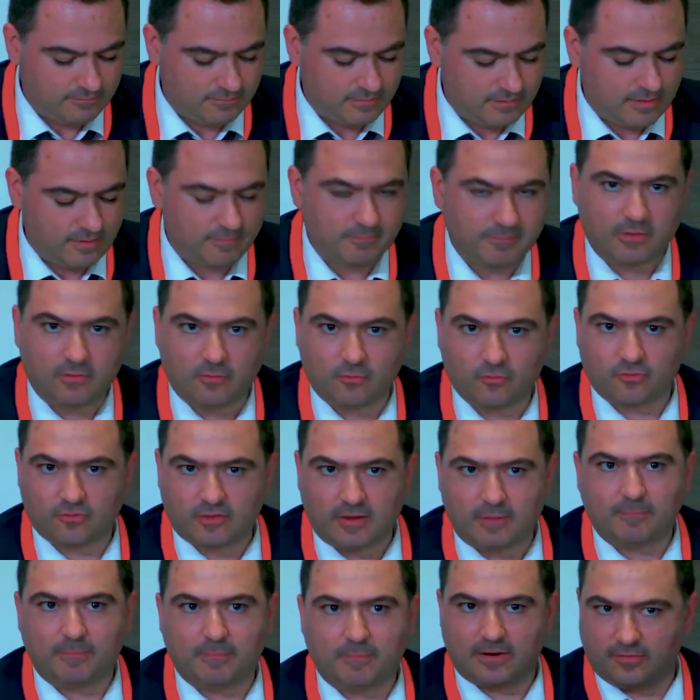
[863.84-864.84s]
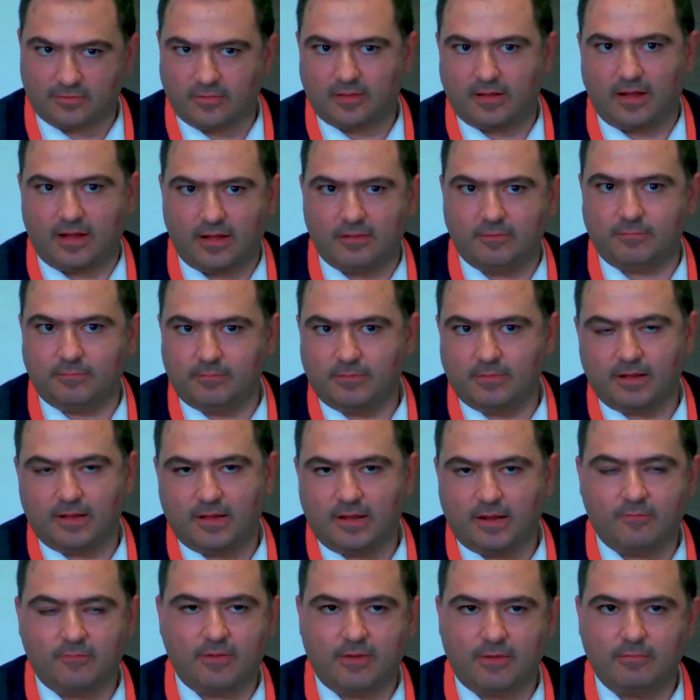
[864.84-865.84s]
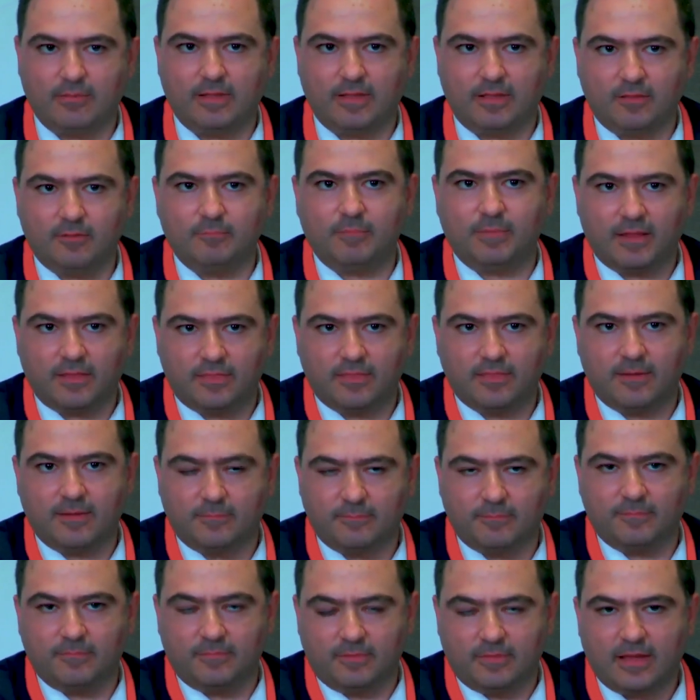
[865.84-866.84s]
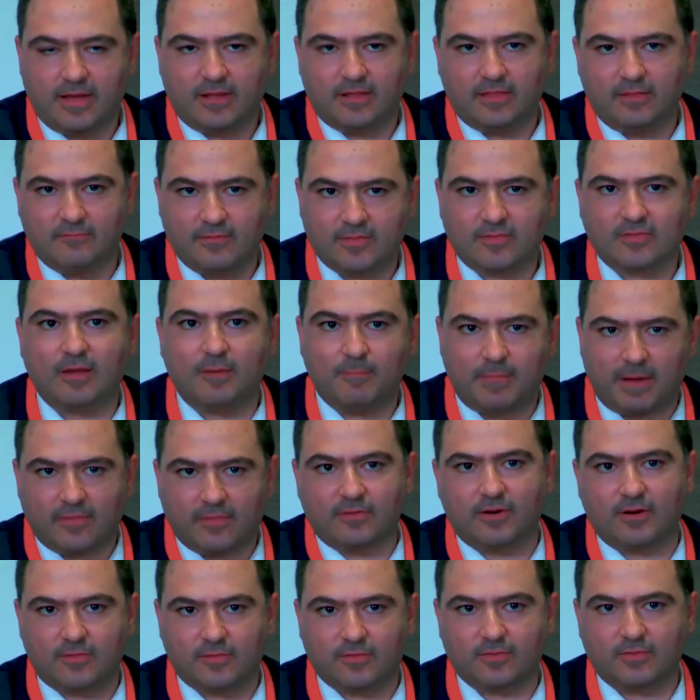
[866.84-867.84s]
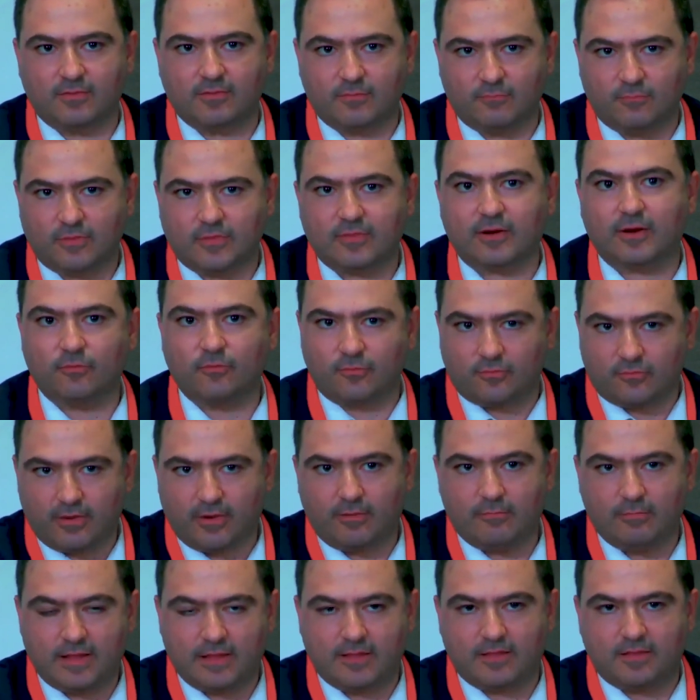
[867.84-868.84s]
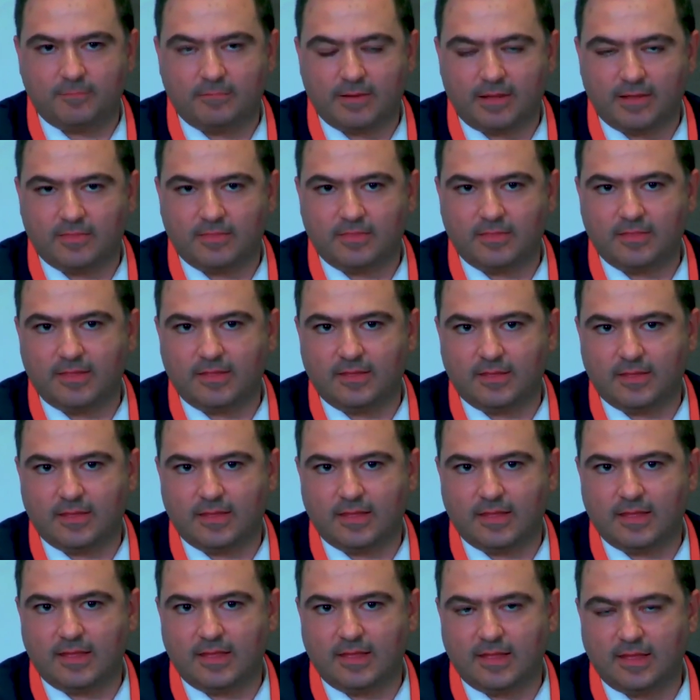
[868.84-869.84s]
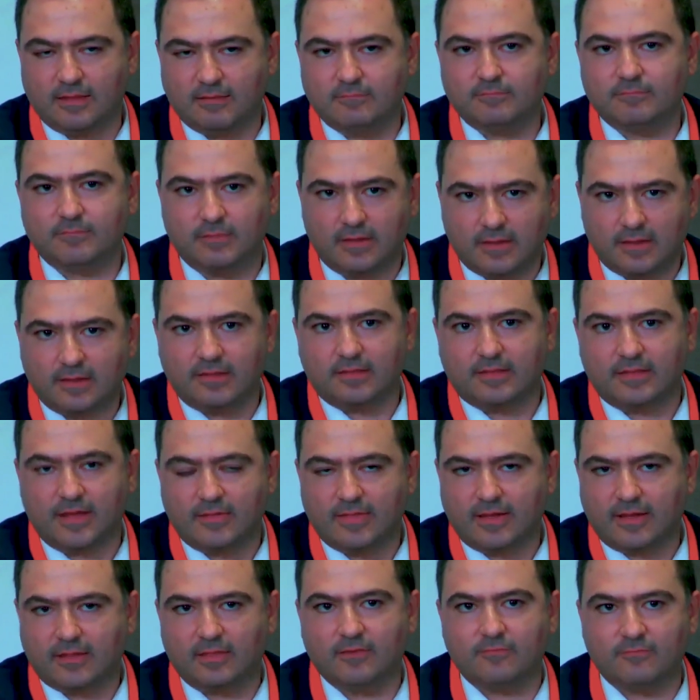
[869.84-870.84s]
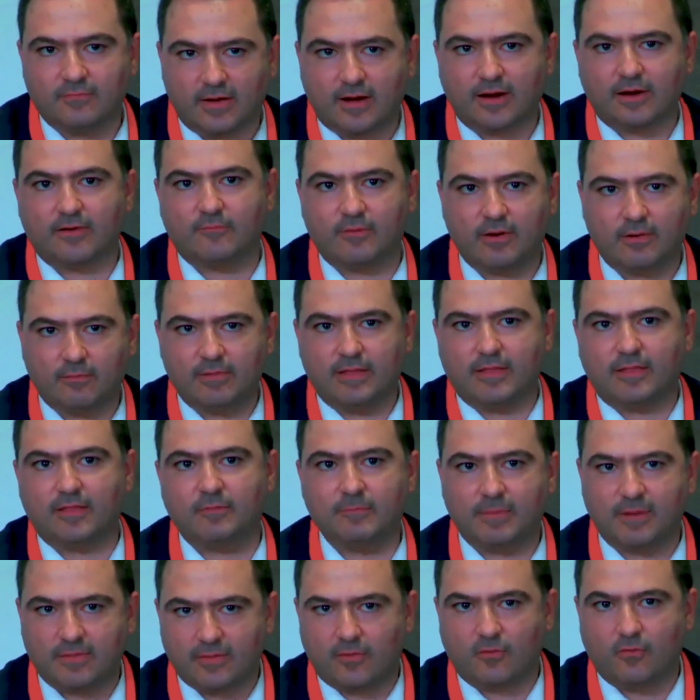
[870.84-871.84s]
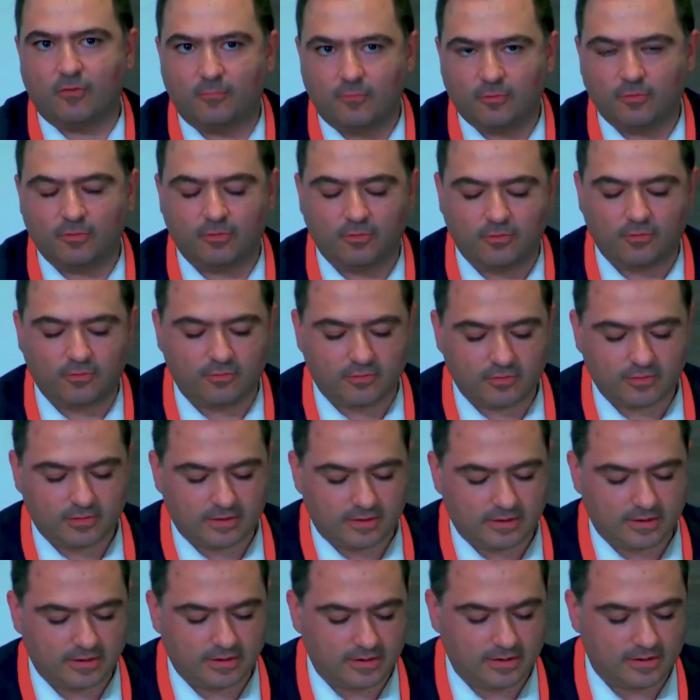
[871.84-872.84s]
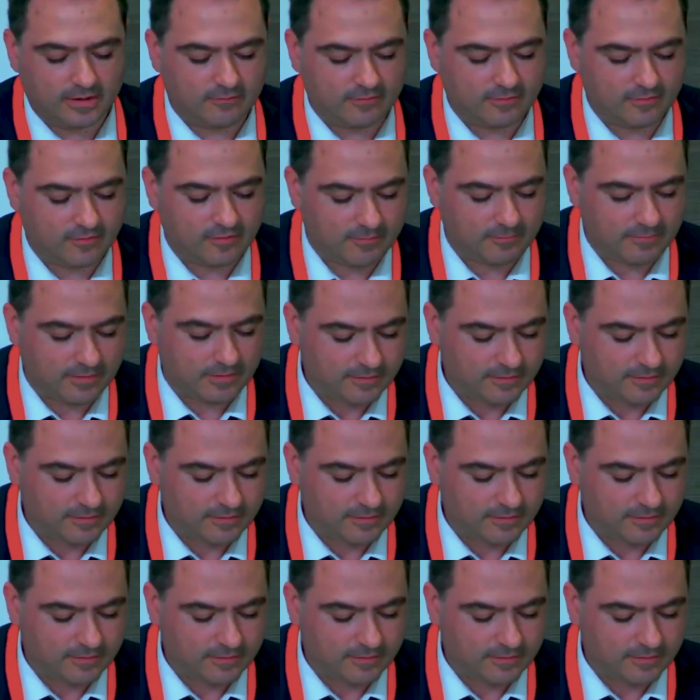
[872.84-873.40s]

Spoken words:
because some parts are regulated by the directive and some others, which are not regulated by the directive, are regulated by the common law regime.